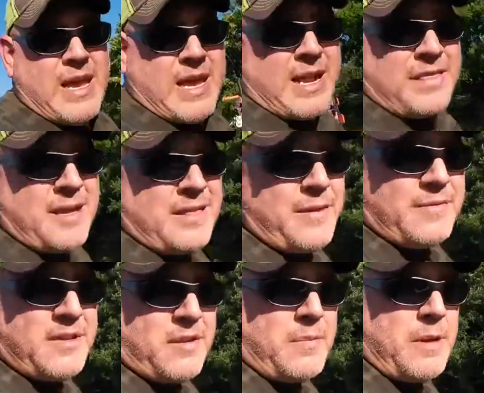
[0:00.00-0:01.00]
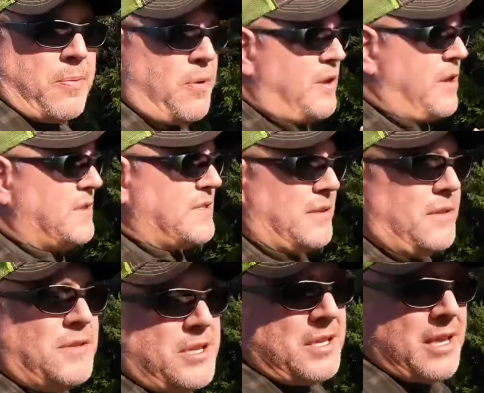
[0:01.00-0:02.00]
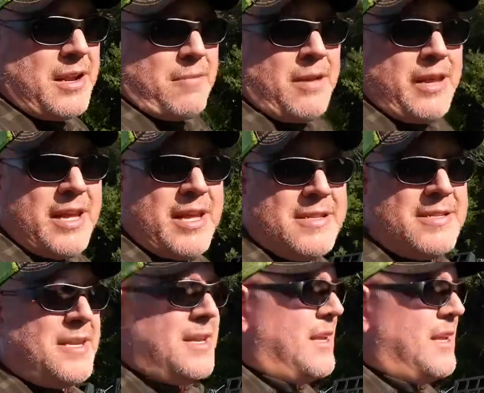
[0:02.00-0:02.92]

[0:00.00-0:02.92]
And I thought that was going to be a pretty good solution, and it really is.